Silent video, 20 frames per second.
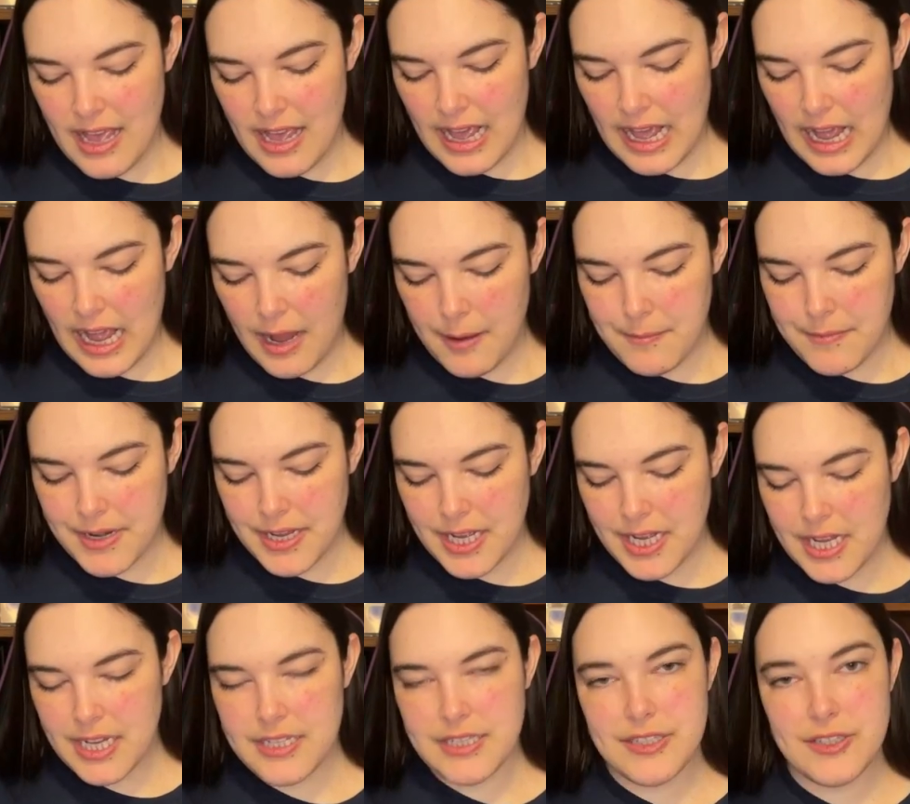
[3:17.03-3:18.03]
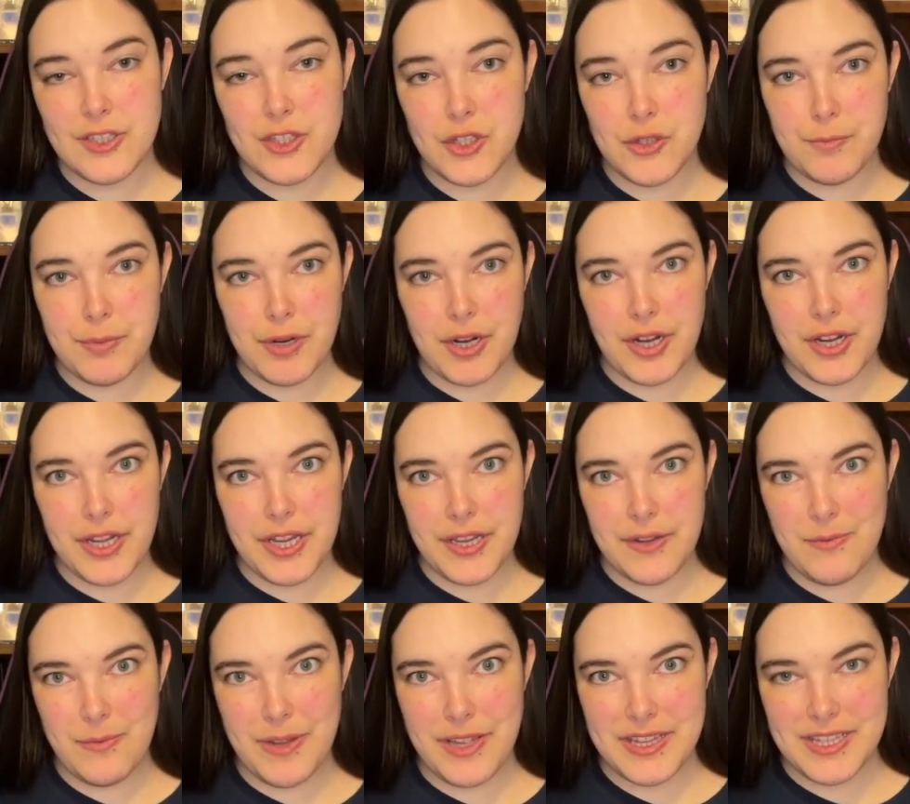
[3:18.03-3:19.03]
I'm not super
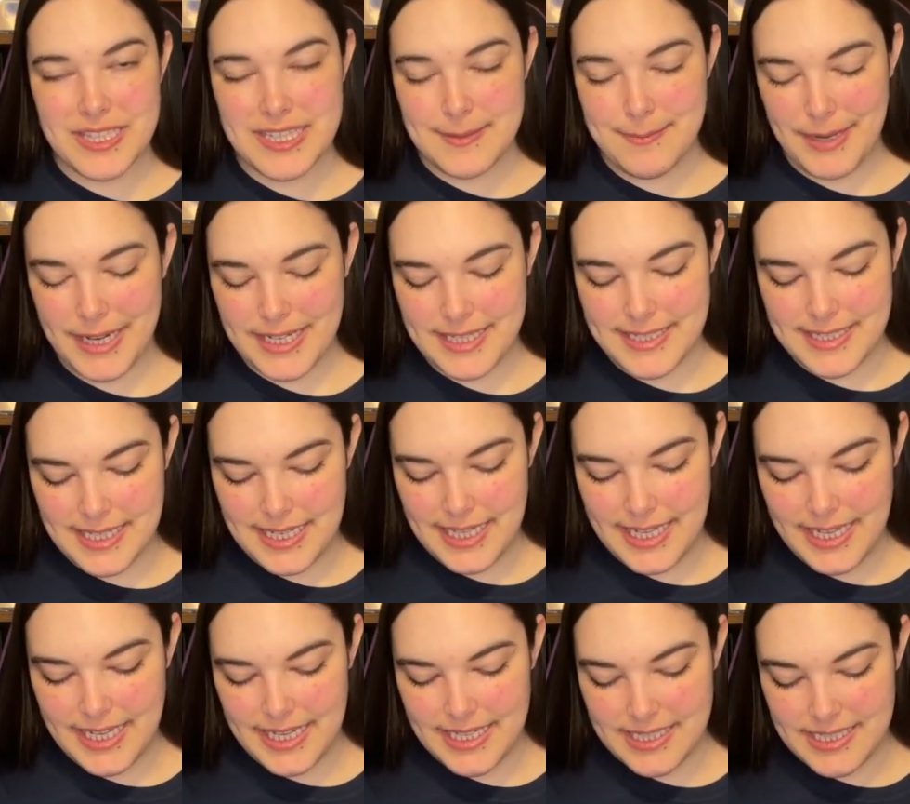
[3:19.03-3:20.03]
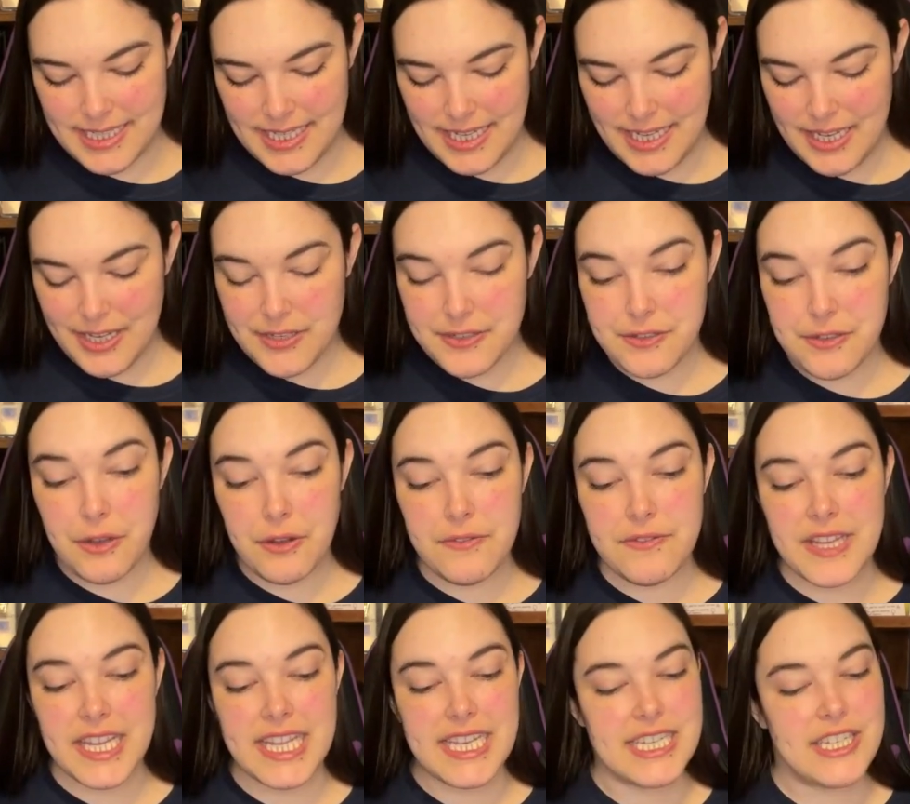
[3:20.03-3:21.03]
good with spice and heat, so
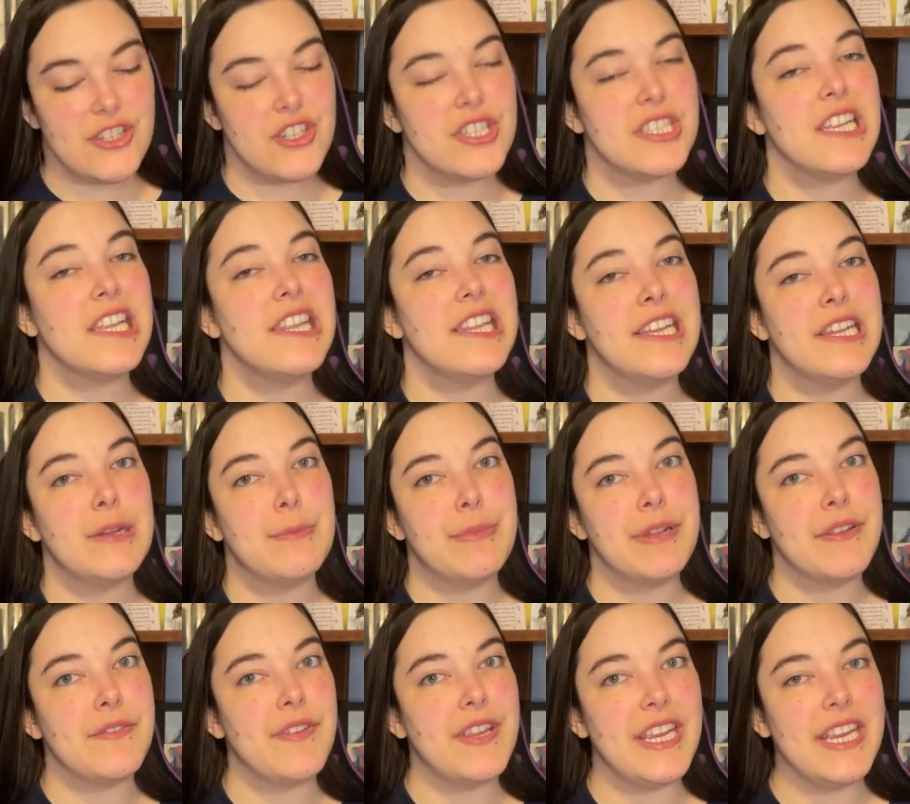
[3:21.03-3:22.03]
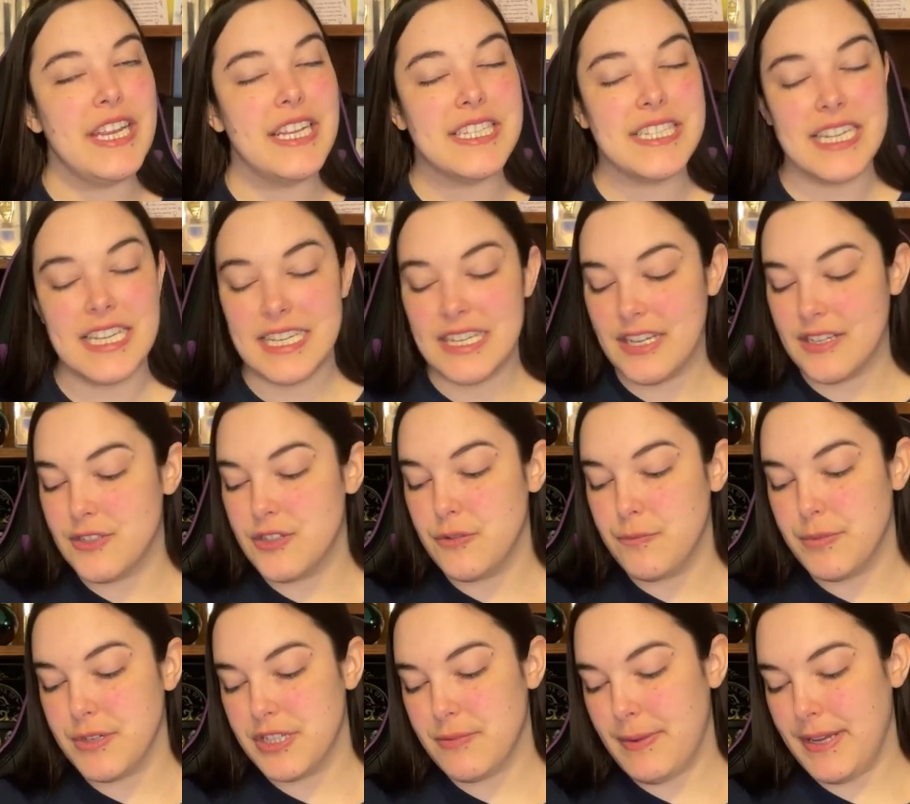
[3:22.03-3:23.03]
hopefully it is just a little bit of heat and not
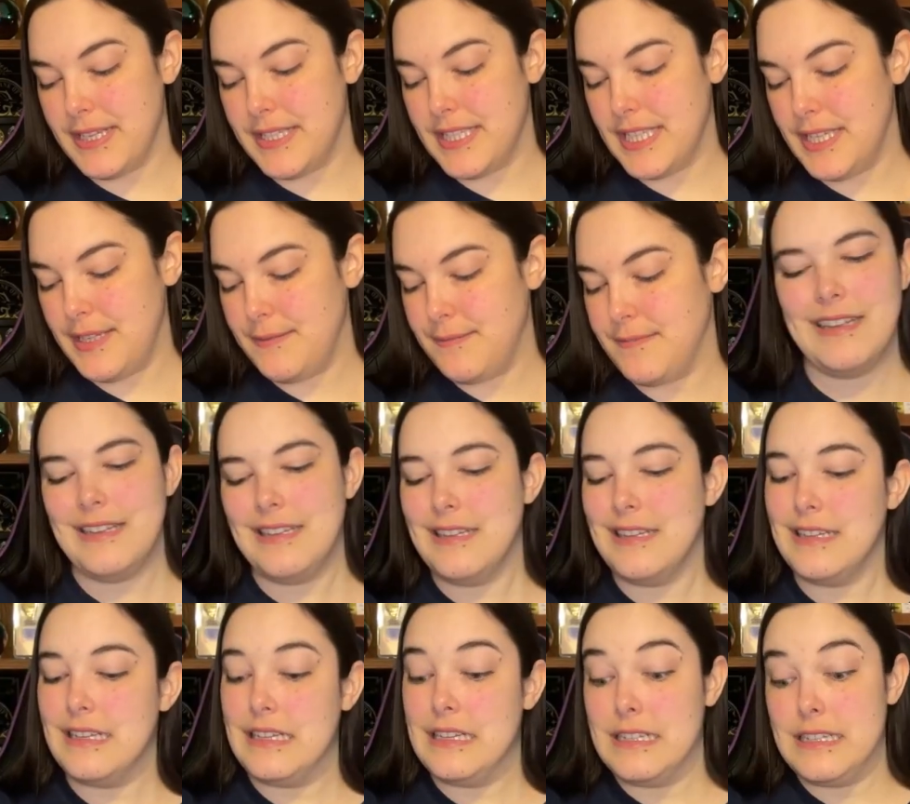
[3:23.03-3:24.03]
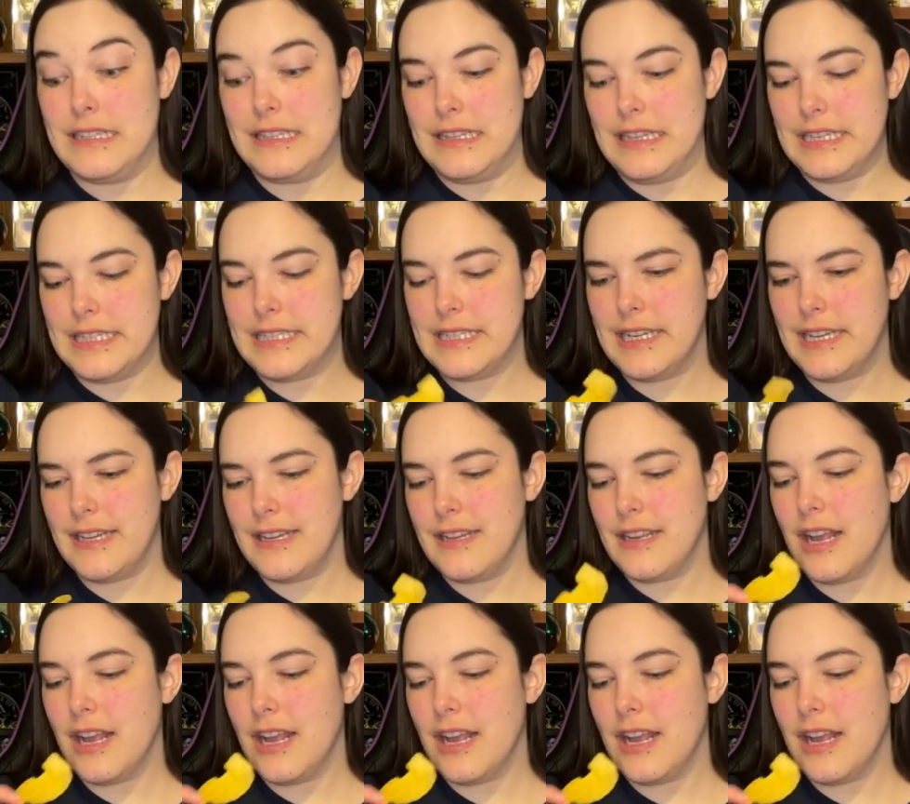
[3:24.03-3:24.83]
super spicy. Let's see.